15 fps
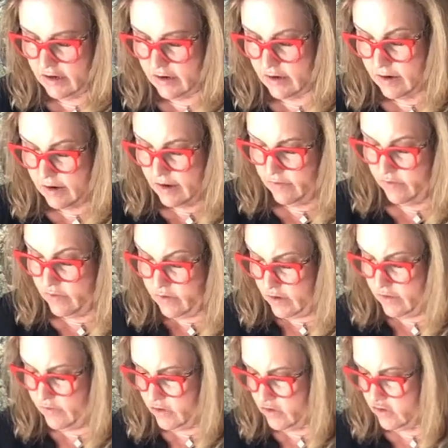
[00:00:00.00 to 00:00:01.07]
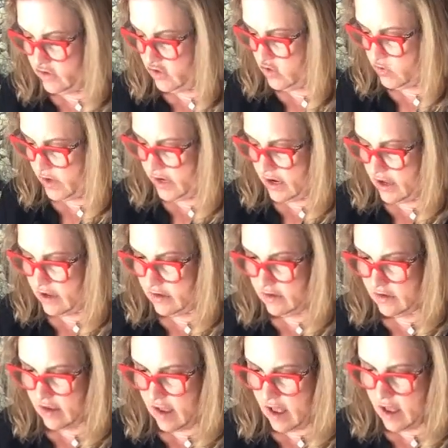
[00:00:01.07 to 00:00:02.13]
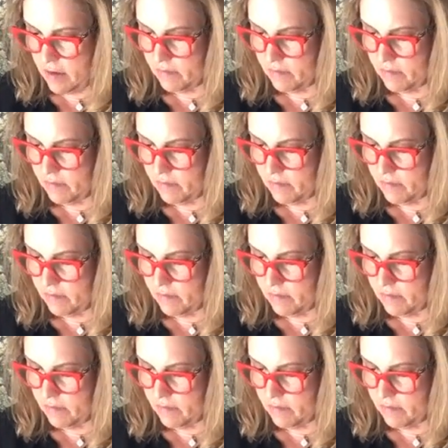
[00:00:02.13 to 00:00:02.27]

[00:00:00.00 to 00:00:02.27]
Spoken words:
And if you're just joining us,